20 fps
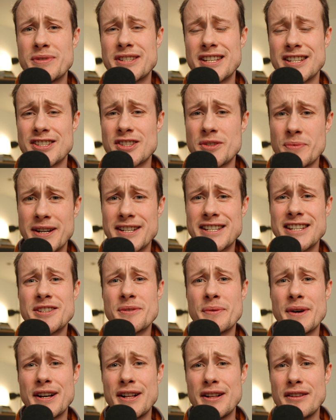since
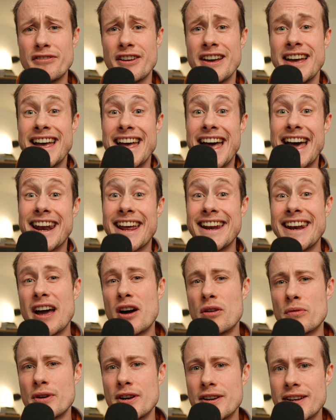2012, and I now
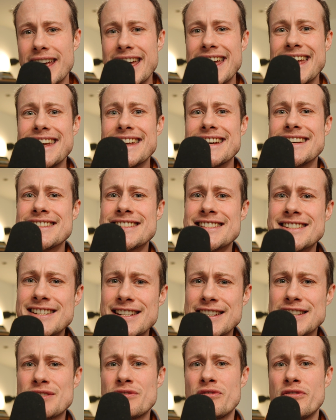run a
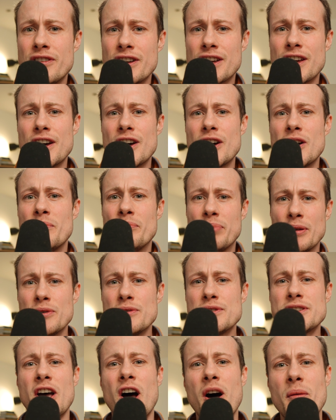6-figure
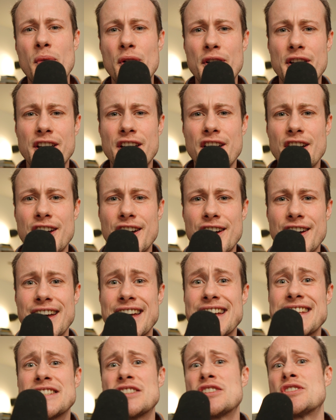blues harmonica
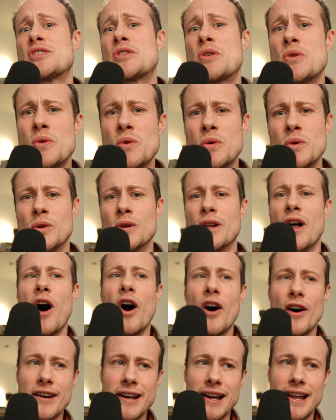school
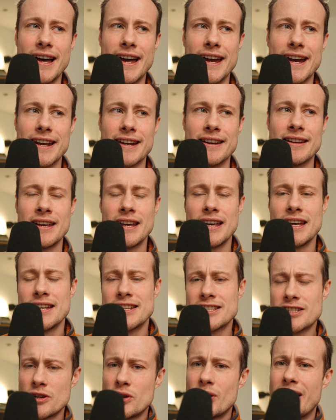online.
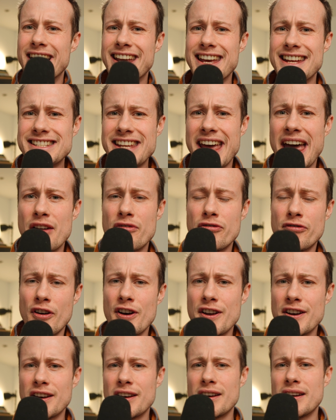So I get to have
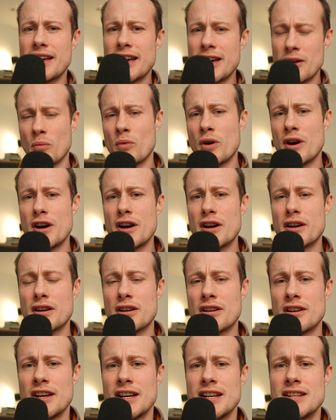fun at work
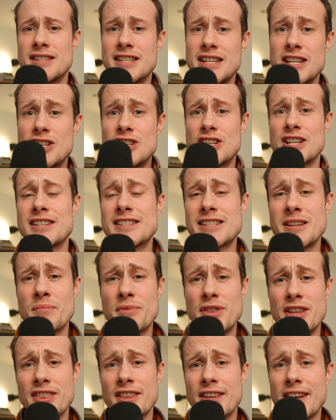teaching
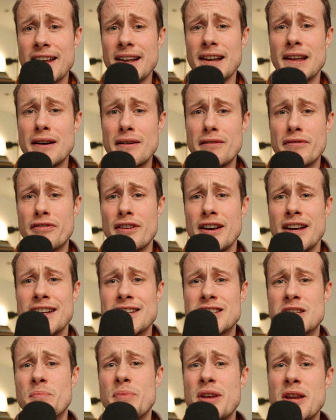something that I love
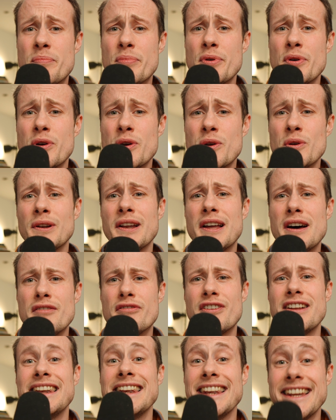to people who love
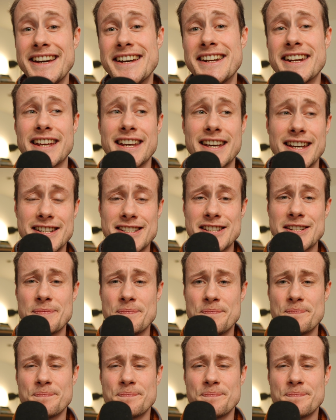learning it.